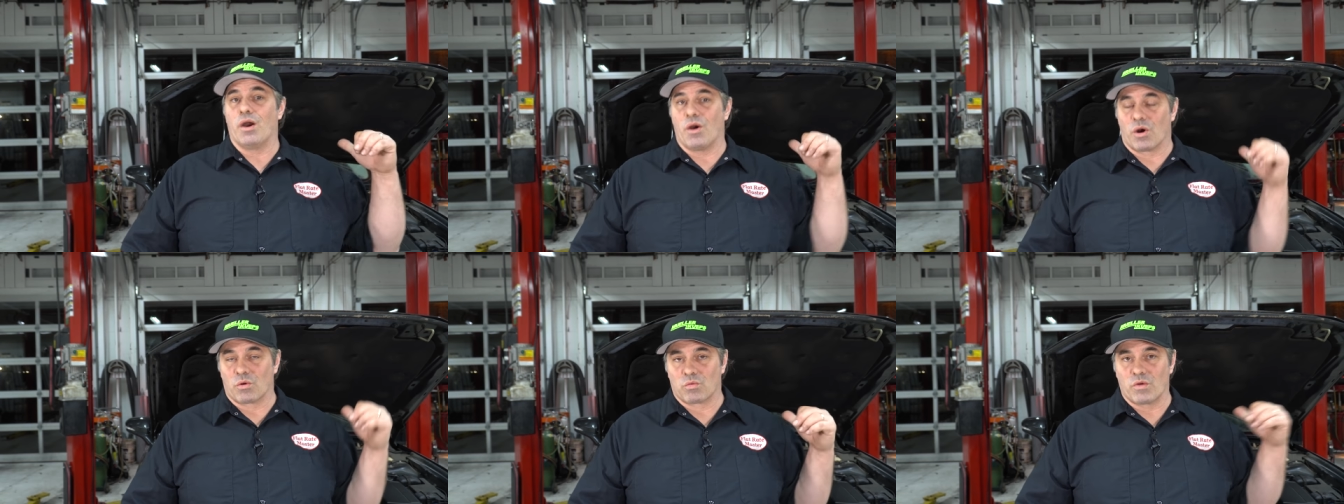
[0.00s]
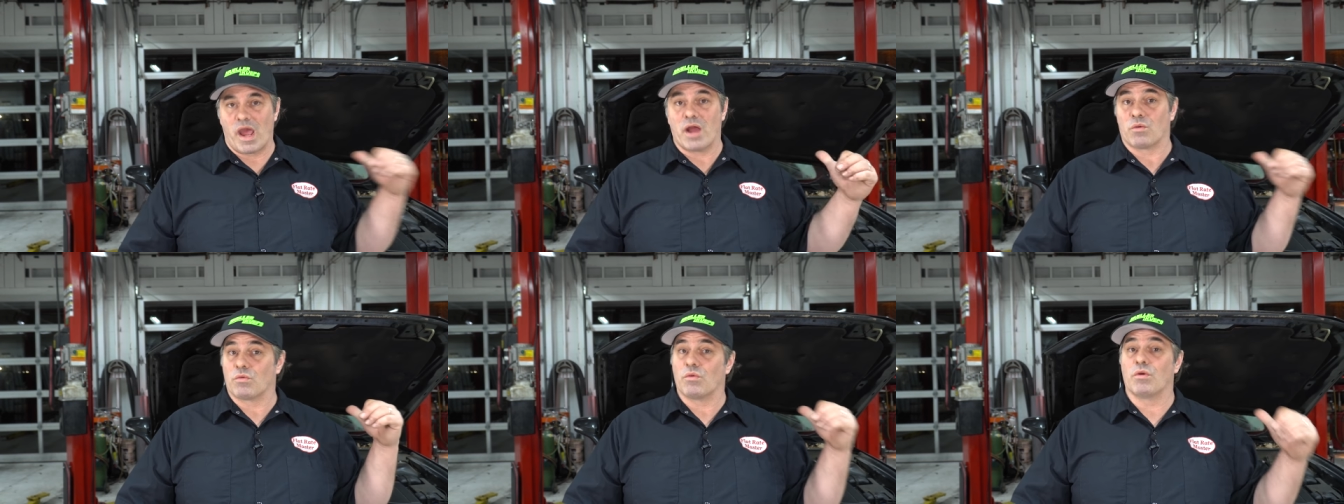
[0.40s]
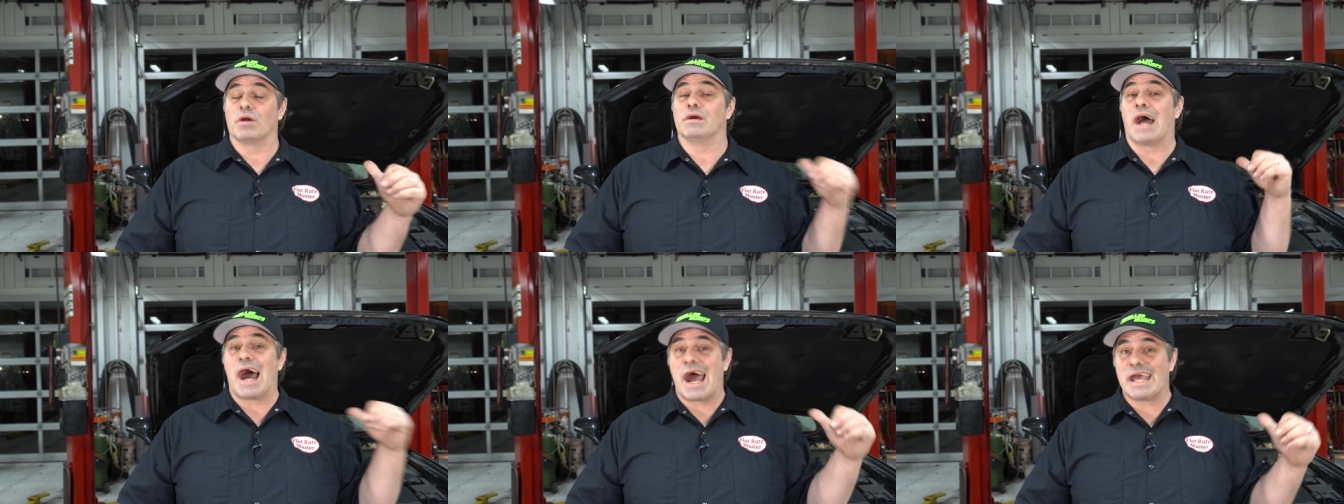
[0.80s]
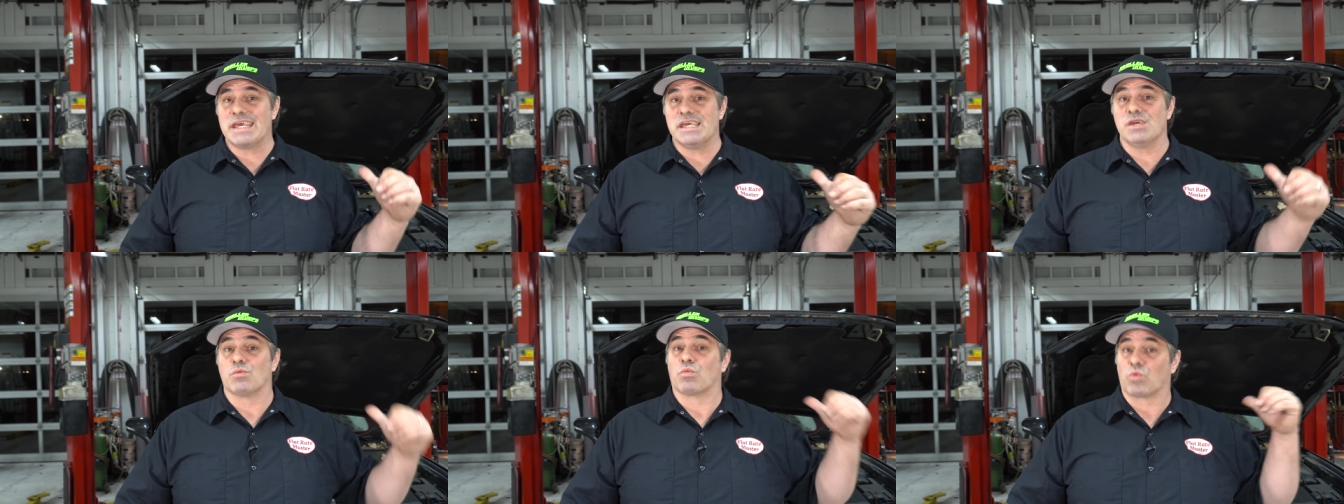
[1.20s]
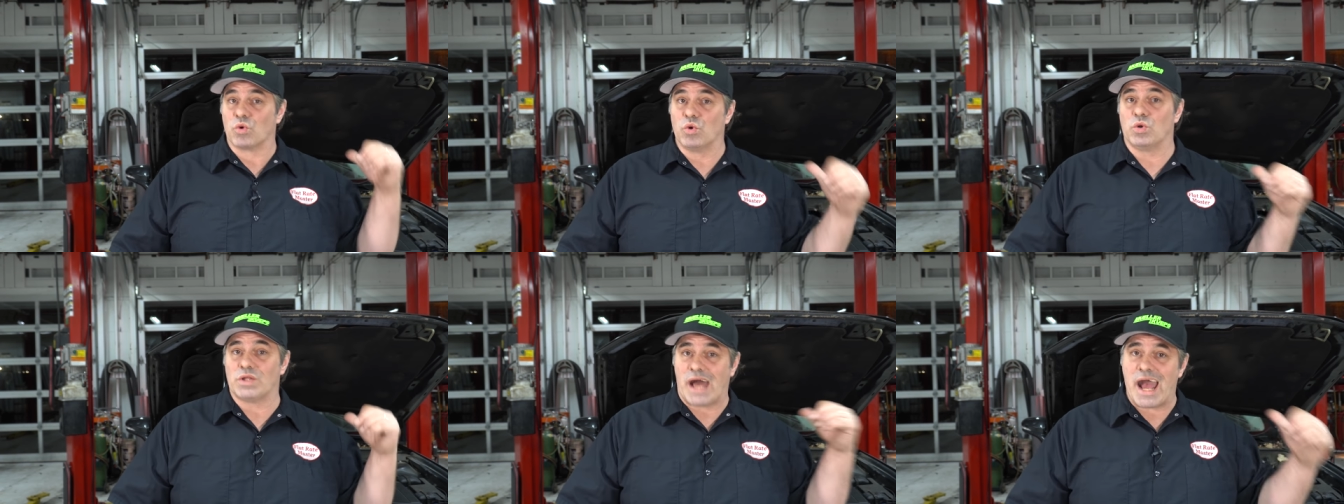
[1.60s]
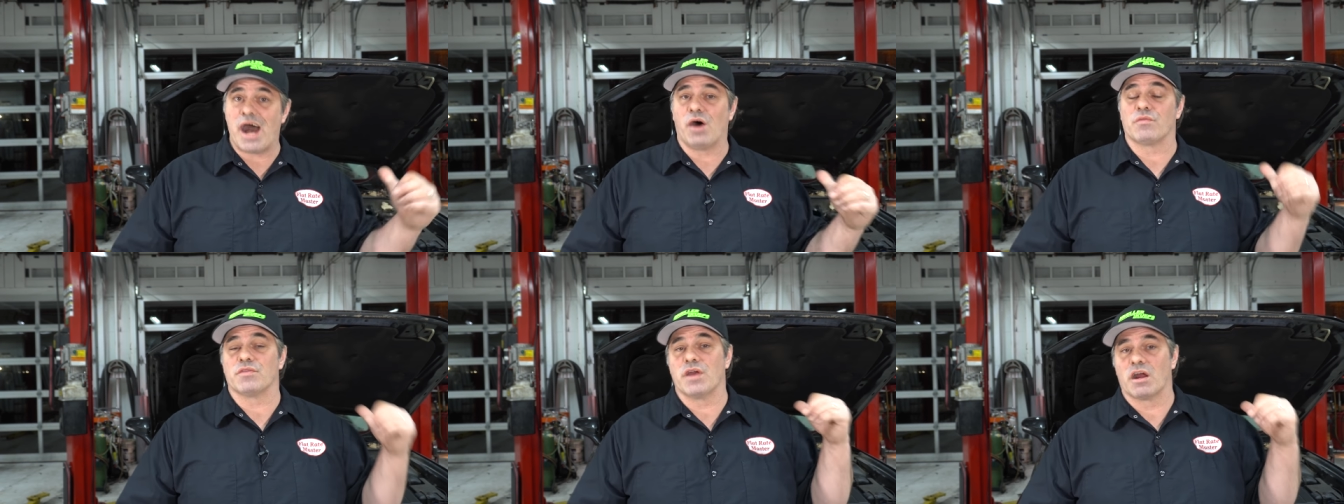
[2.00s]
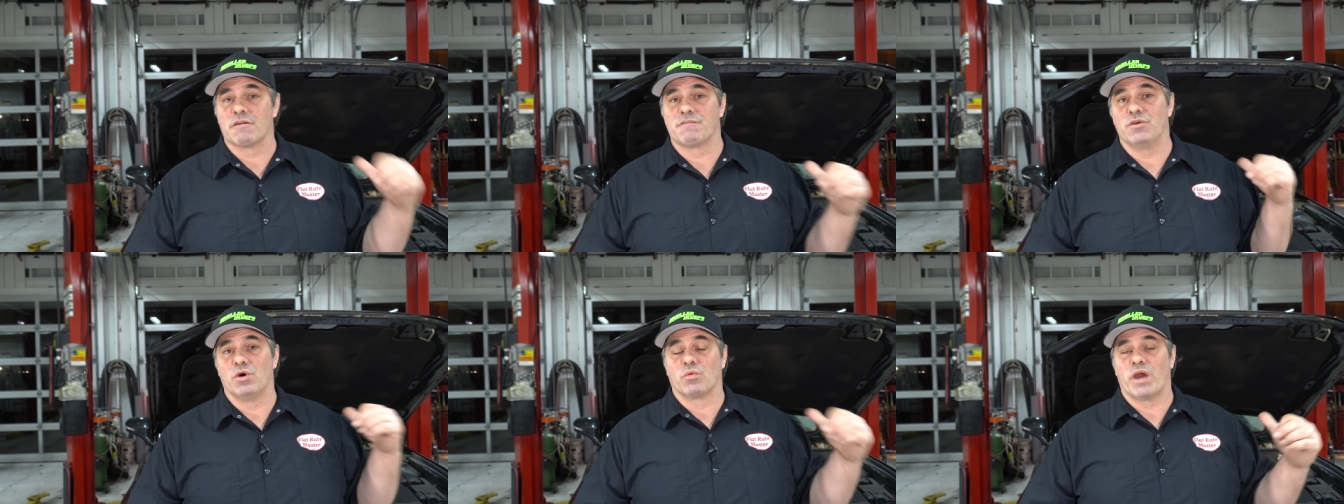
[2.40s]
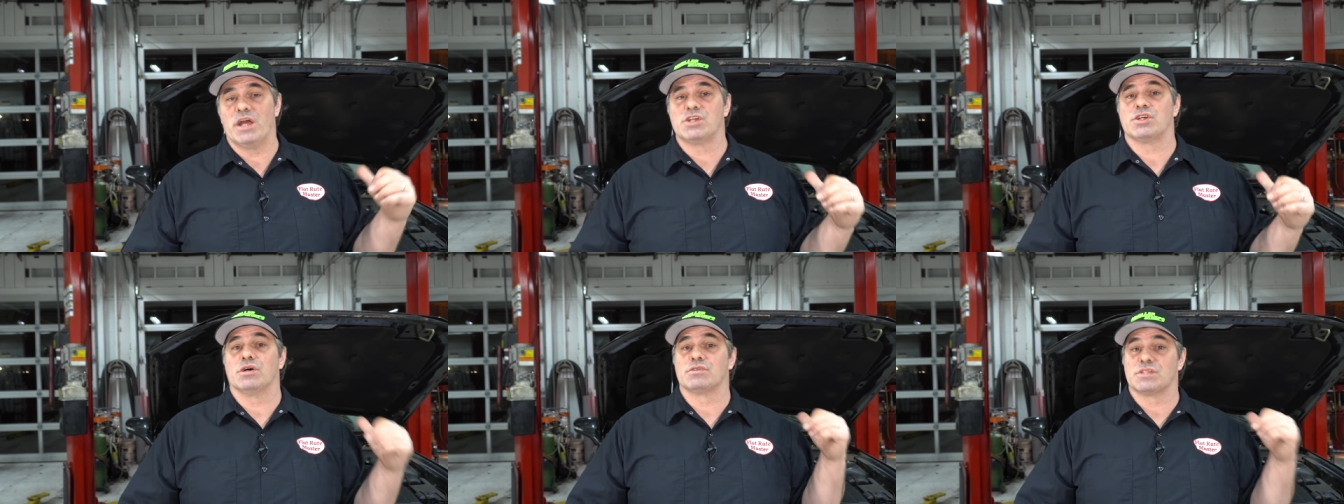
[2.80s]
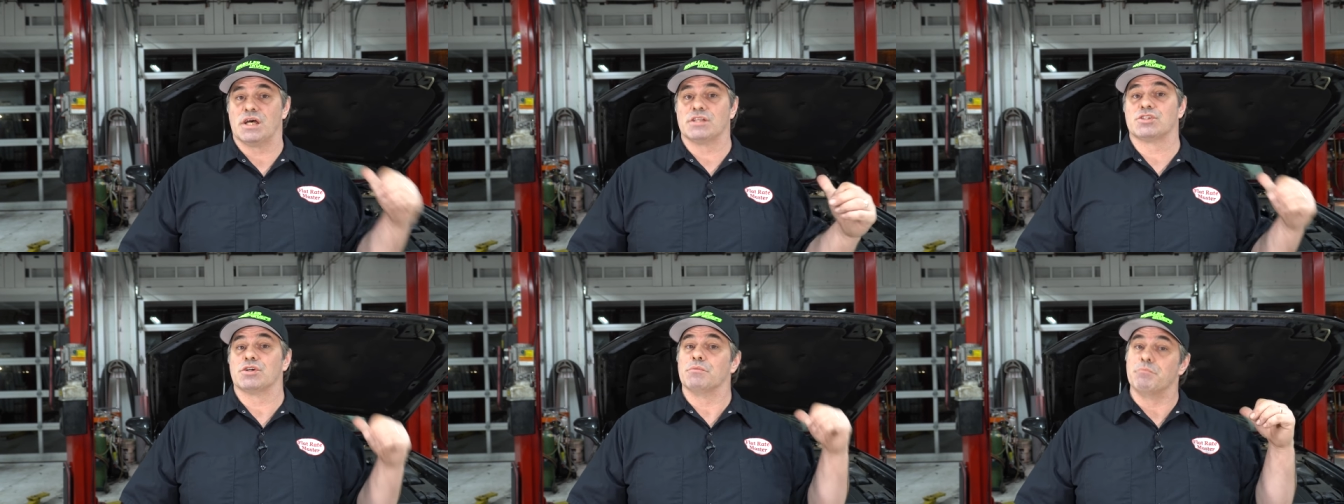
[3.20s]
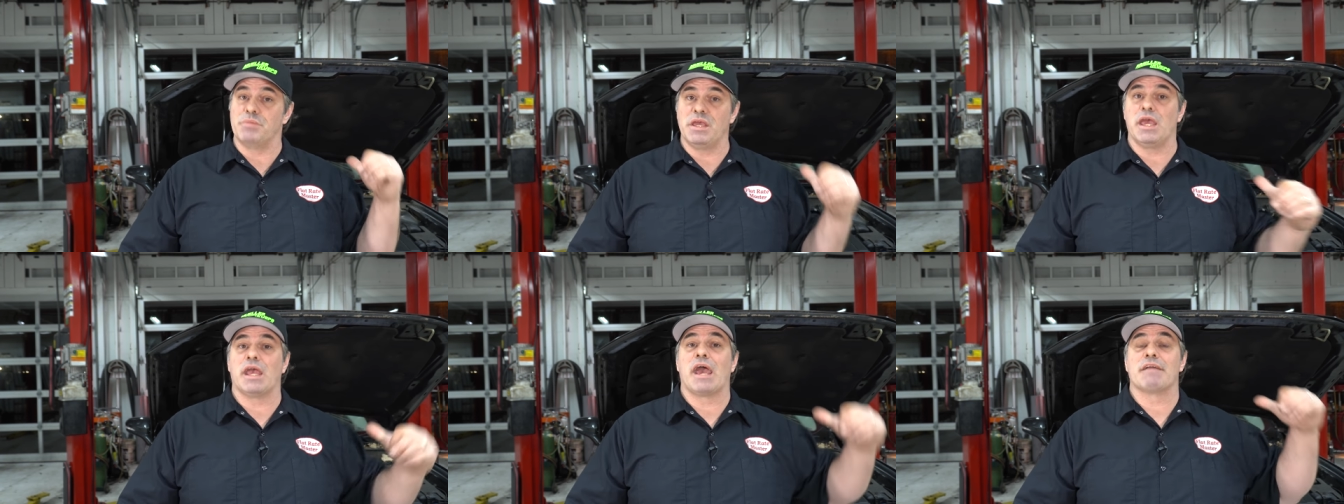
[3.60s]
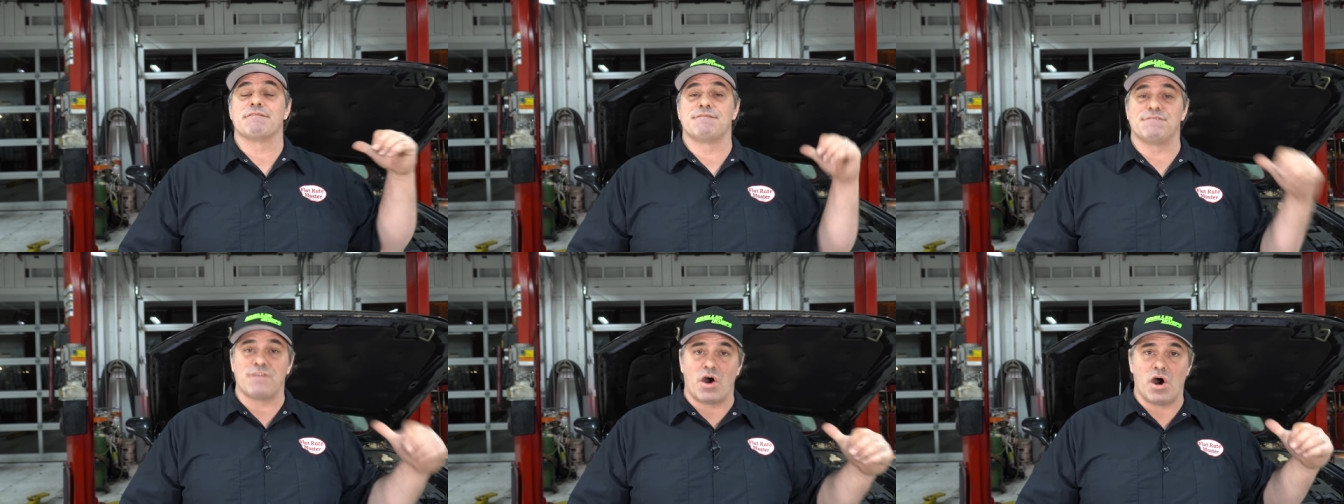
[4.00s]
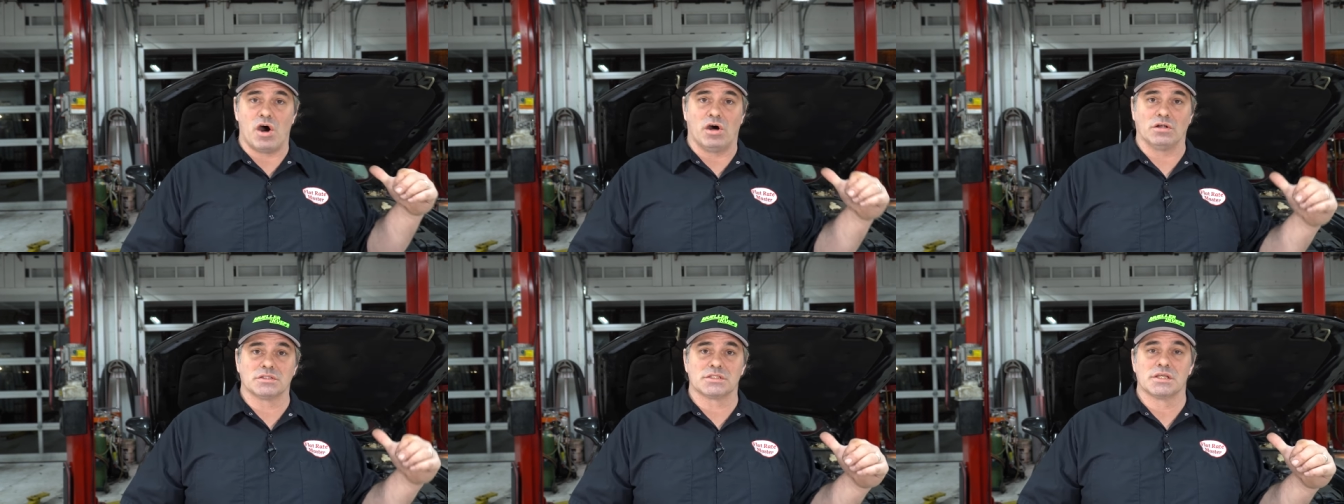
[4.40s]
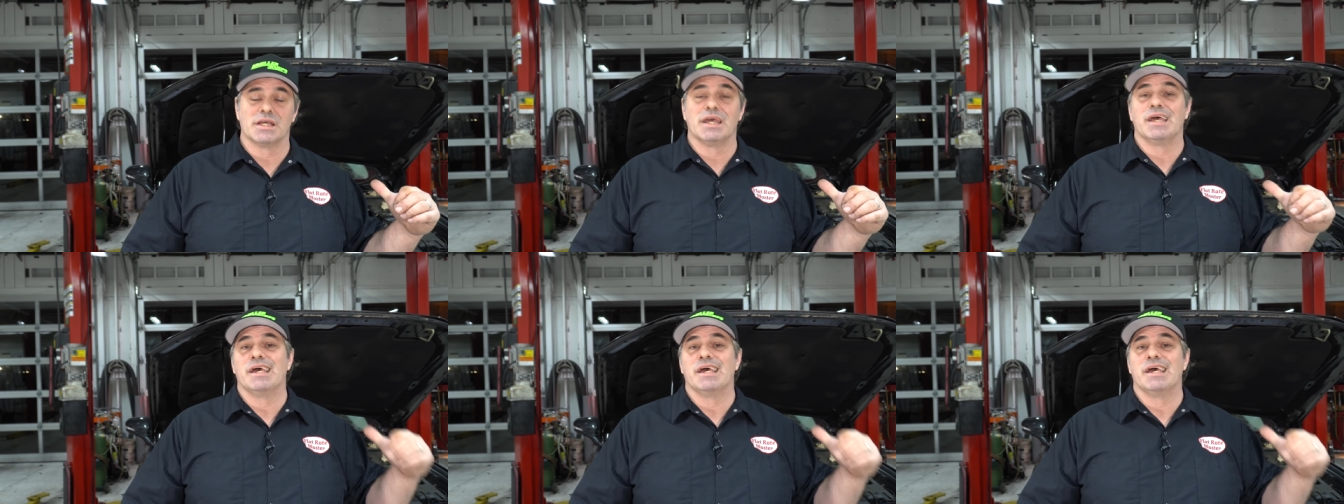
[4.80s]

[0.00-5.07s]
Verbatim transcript: or and i.e. rule out the air-fuel ratio sensor being at fault,